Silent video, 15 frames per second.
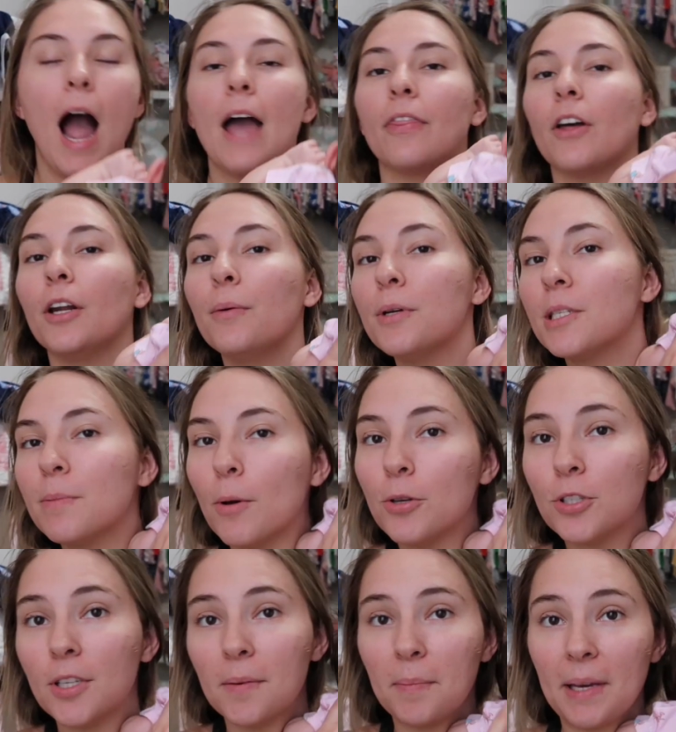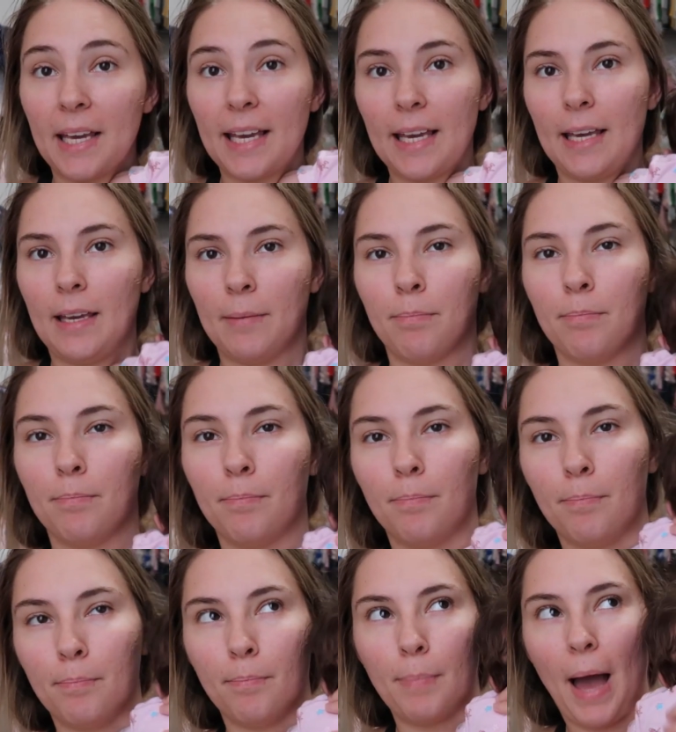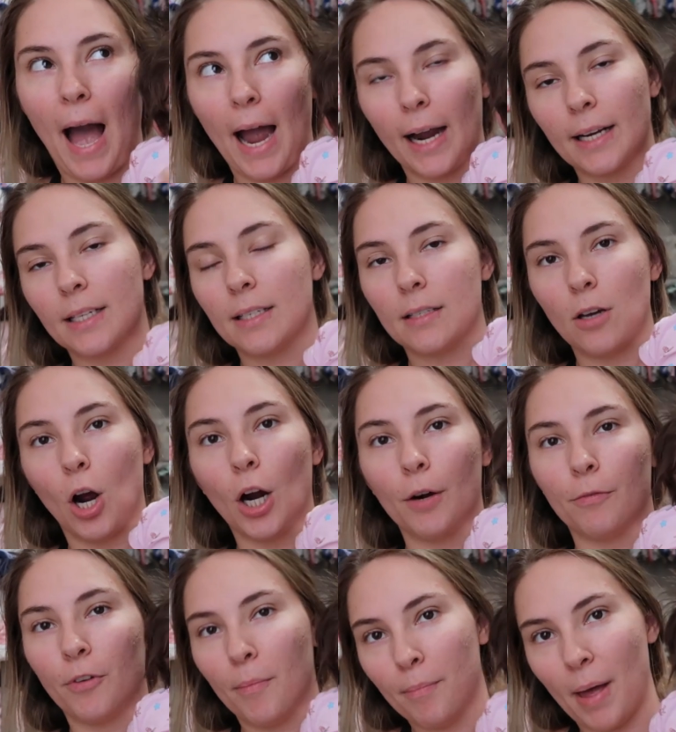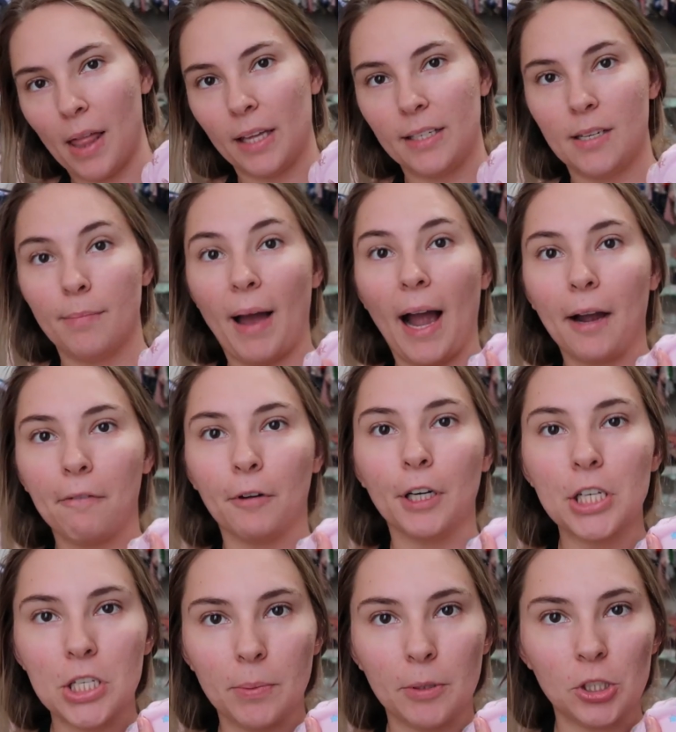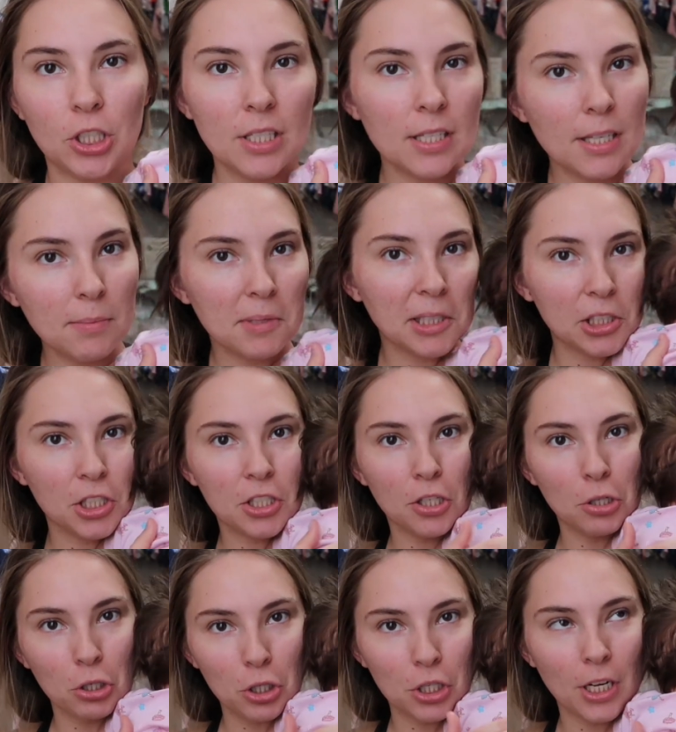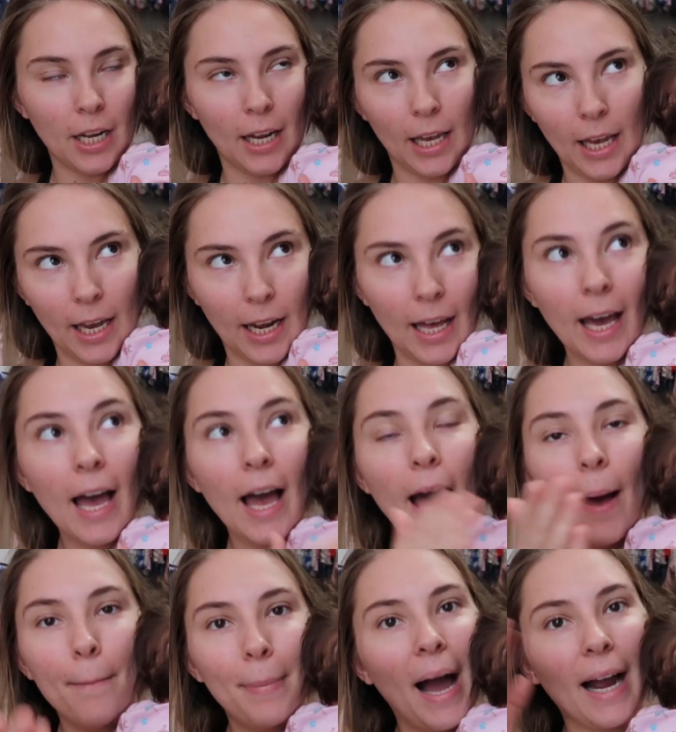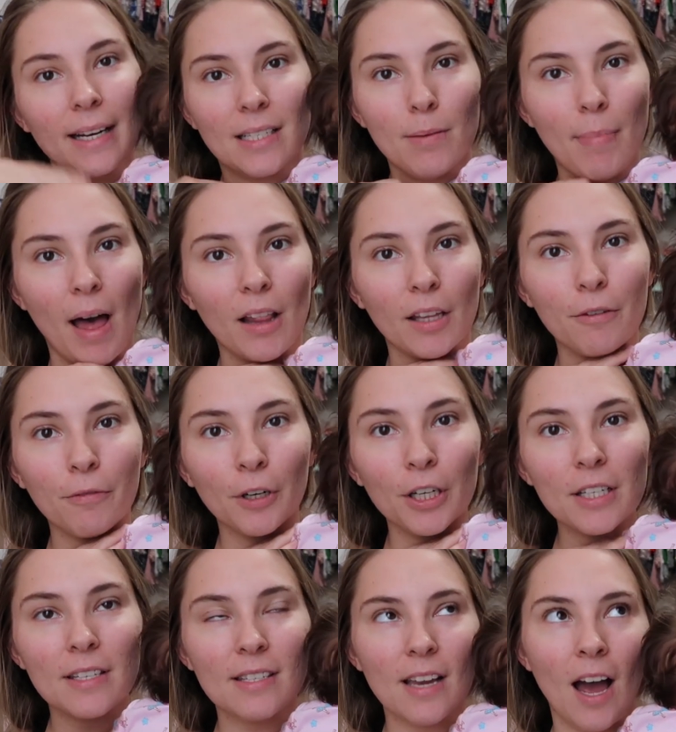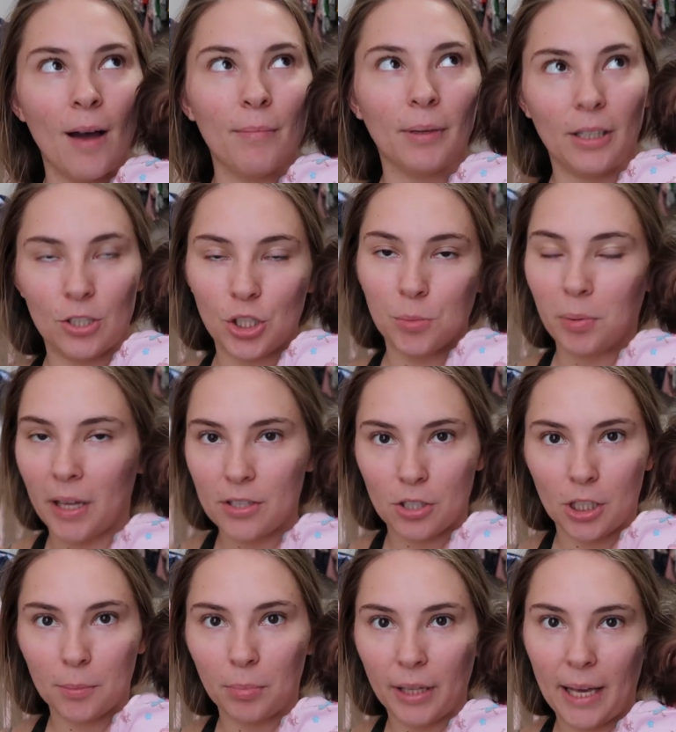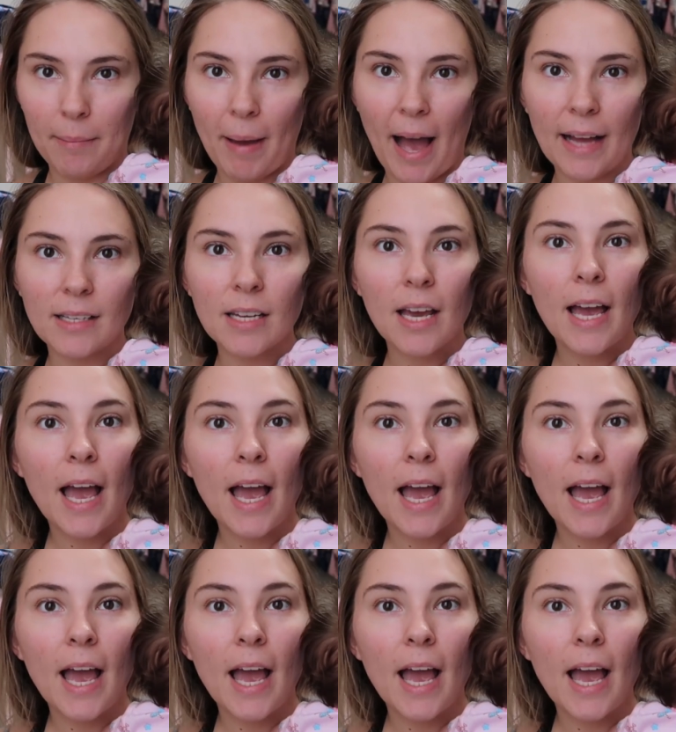I thought it was supposed to be back or from belly to back first, but she seems like she's interested in back to belly first because she plays on her play mat